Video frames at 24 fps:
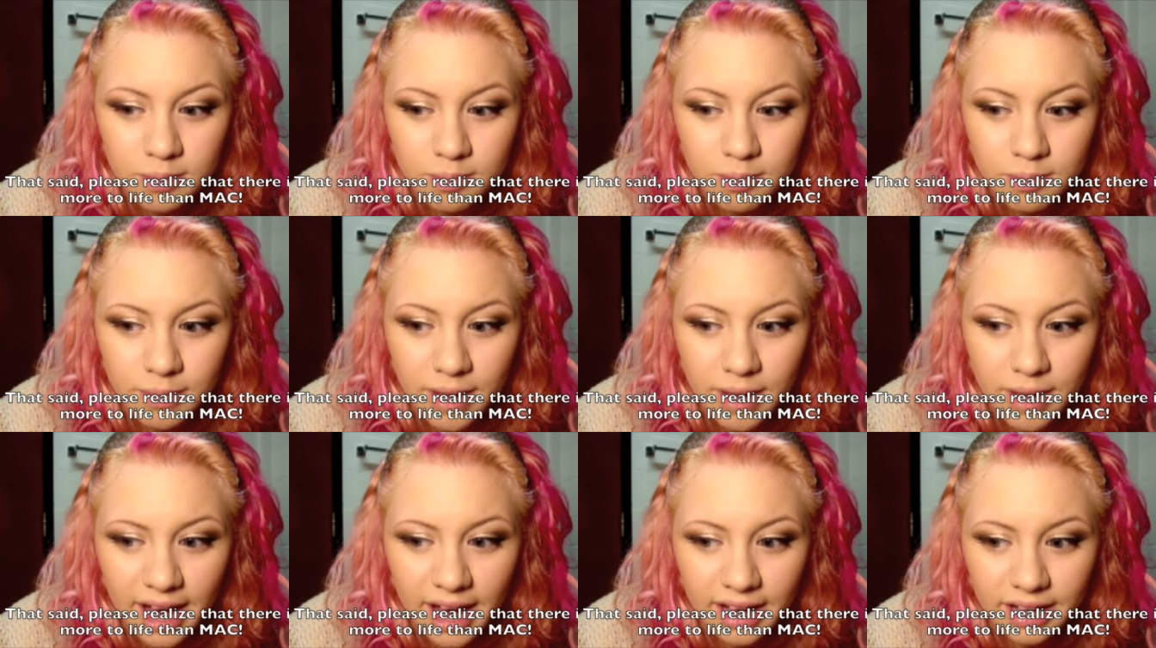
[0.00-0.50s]

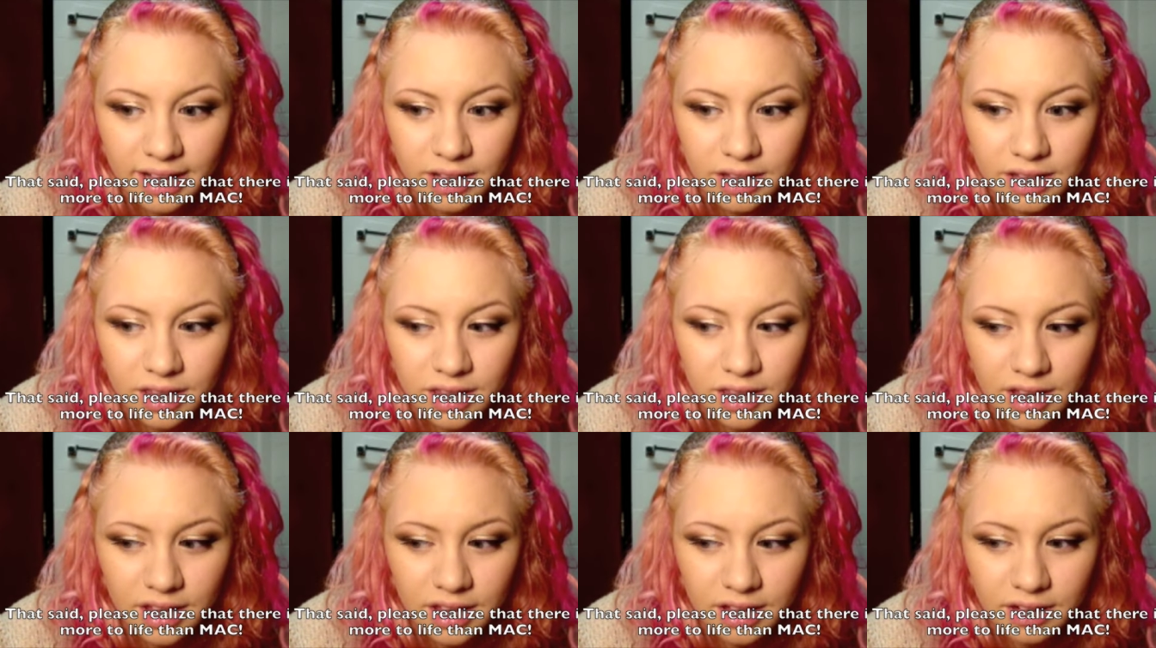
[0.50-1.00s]
Mac
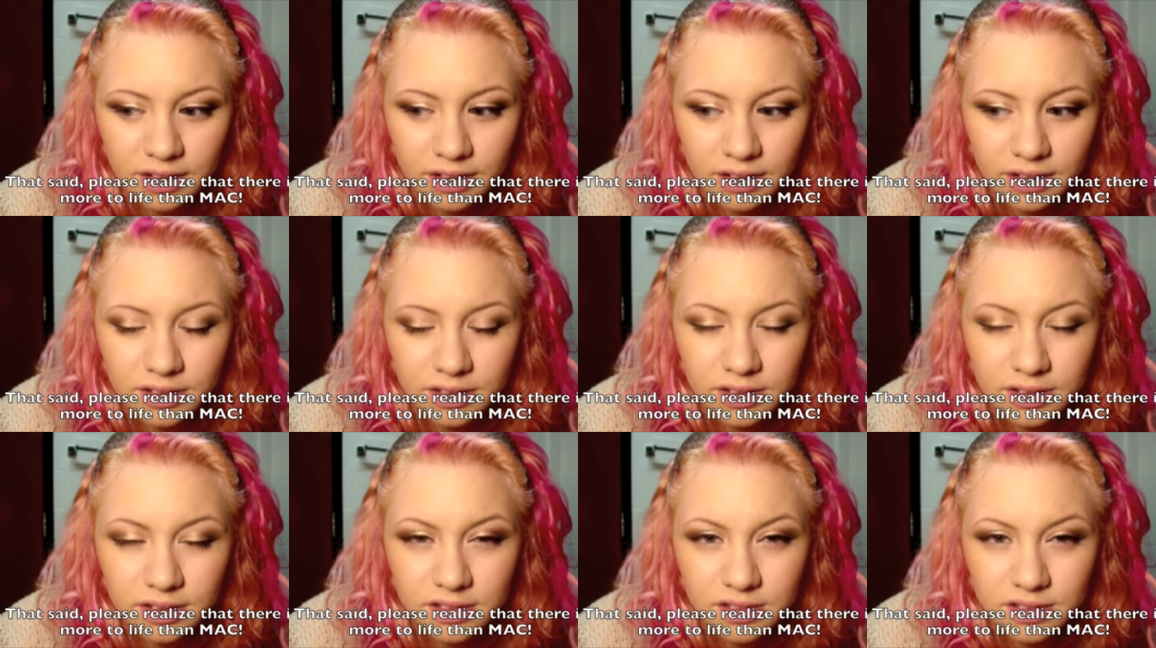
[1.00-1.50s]
than
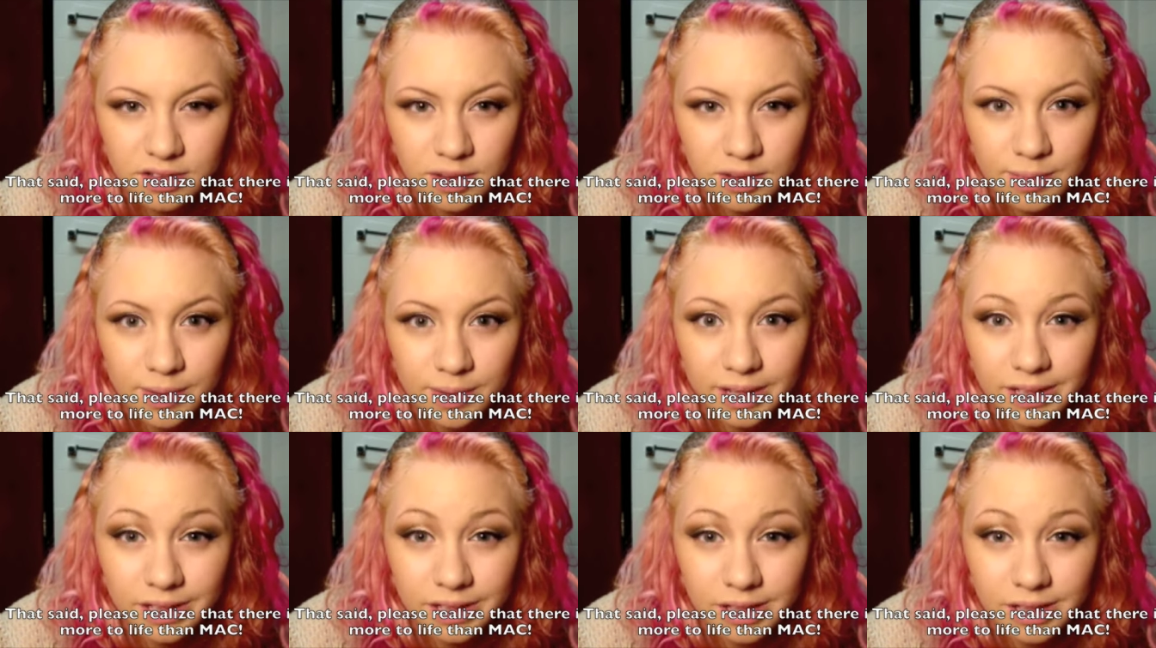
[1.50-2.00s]
some
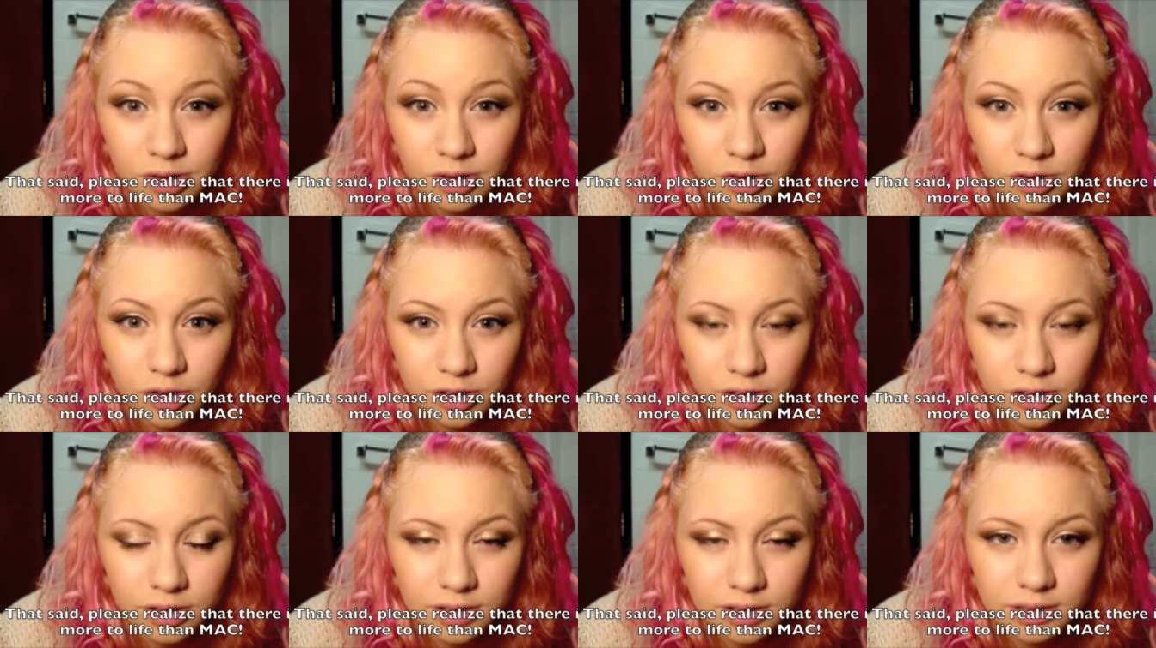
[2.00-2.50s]
of the
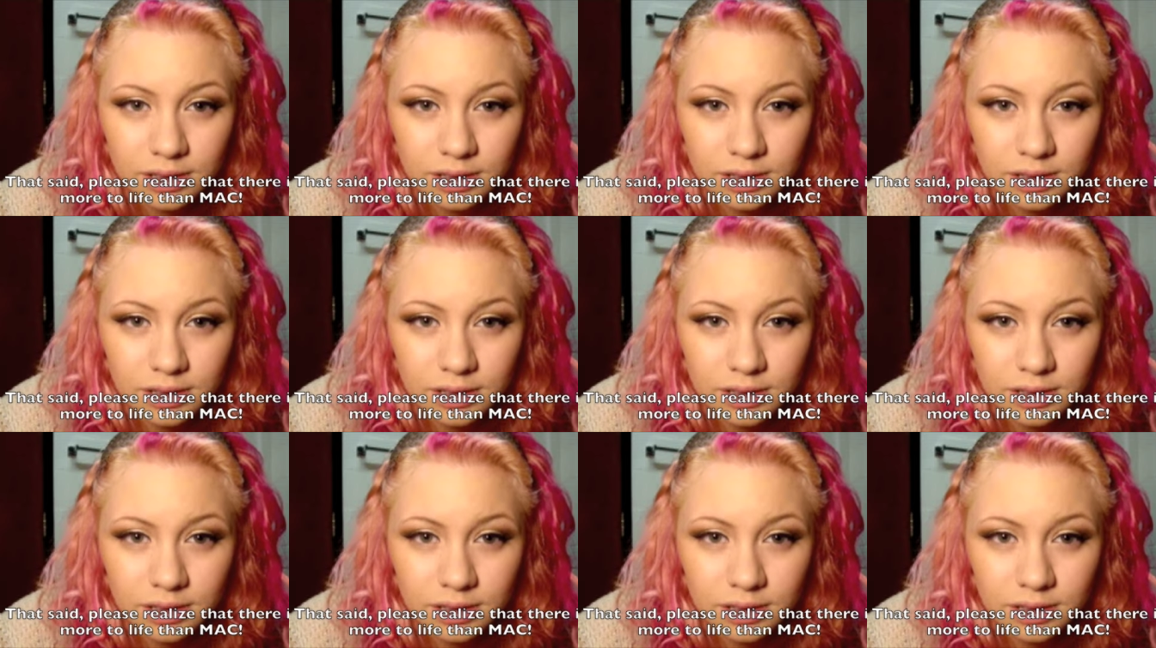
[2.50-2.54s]
litter